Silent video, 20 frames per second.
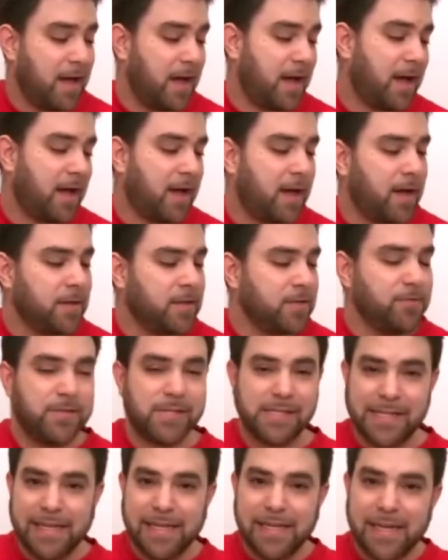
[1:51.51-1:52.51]
Uh, you
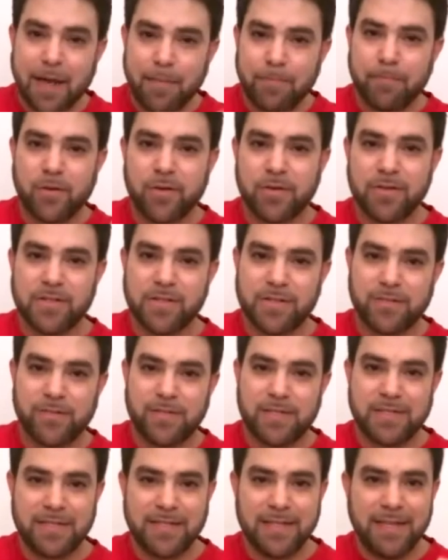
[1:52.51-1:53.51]
see numbers, you
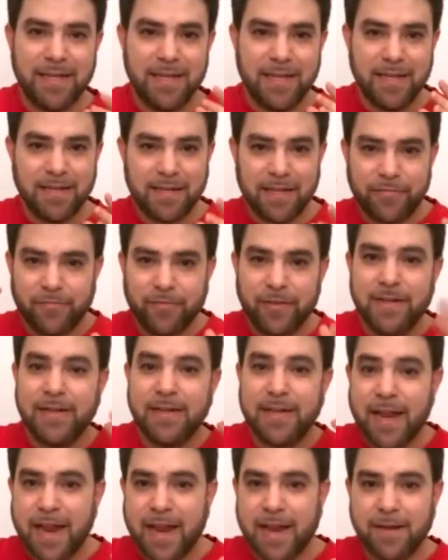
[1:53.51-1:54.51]
see different
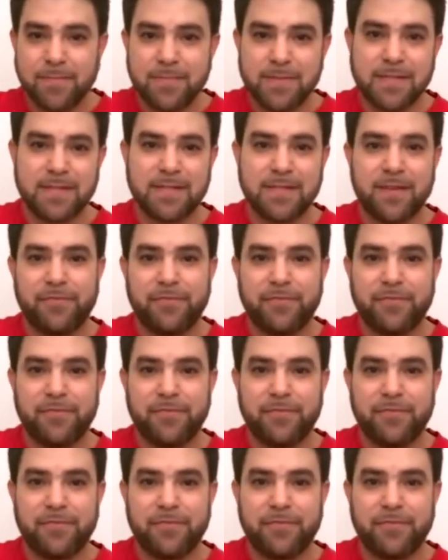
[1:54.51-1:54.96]
names,